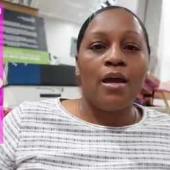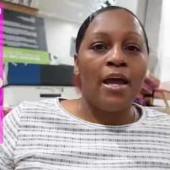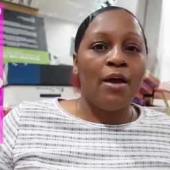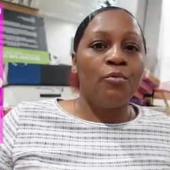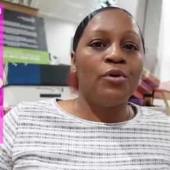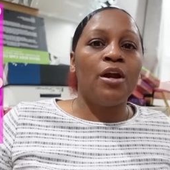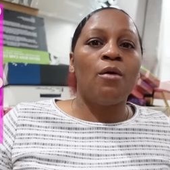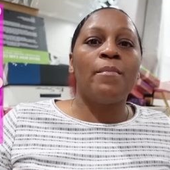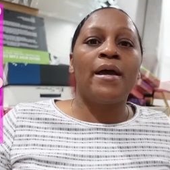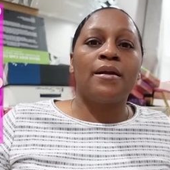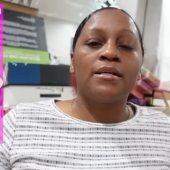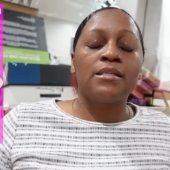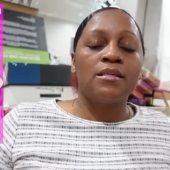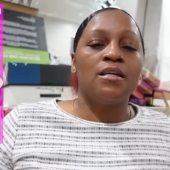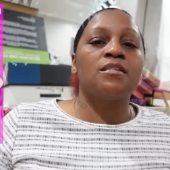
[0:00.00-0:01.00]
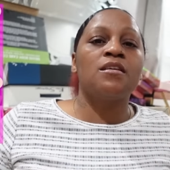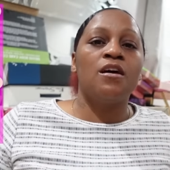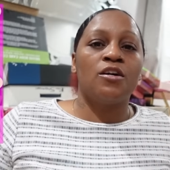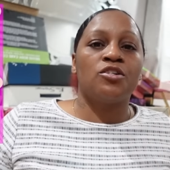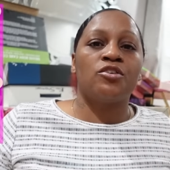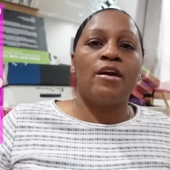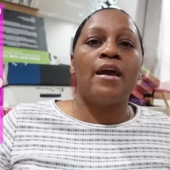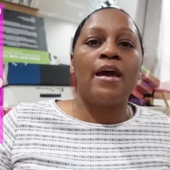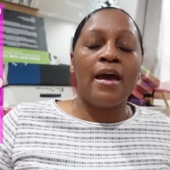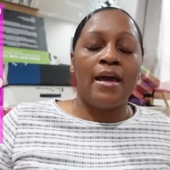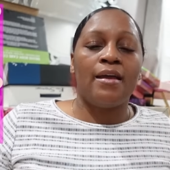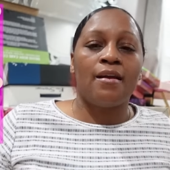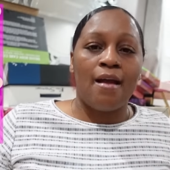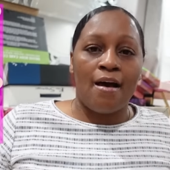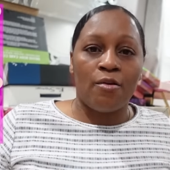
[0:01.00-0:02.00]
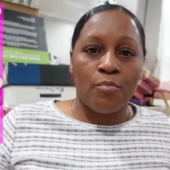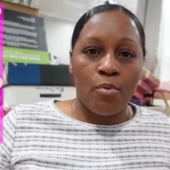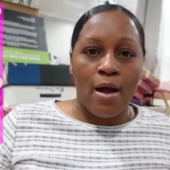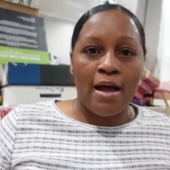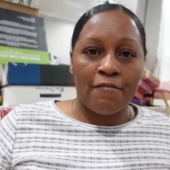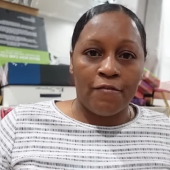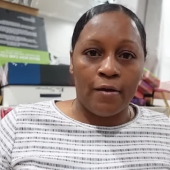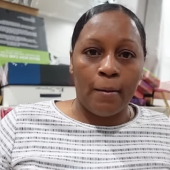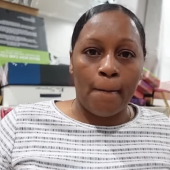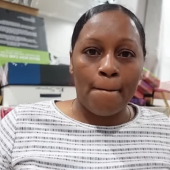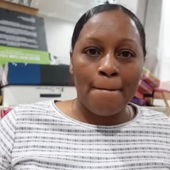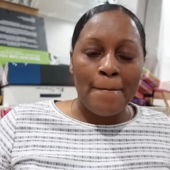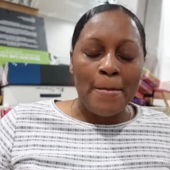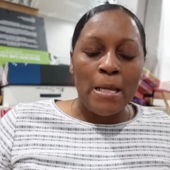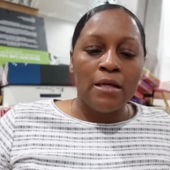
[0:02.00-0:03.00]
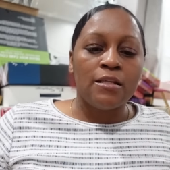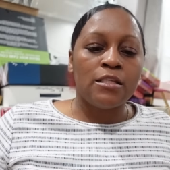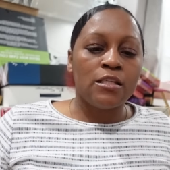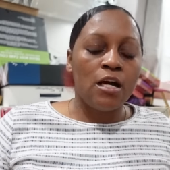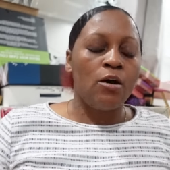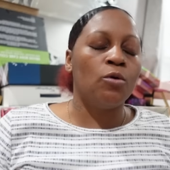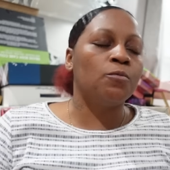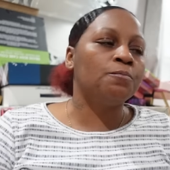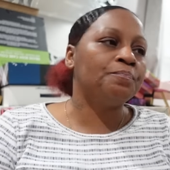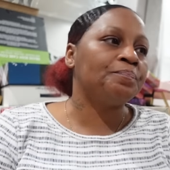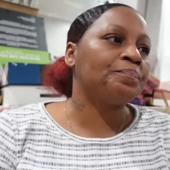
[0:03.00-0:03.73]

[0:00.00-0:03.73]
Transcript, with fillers: And we don't made a $680 profit. So,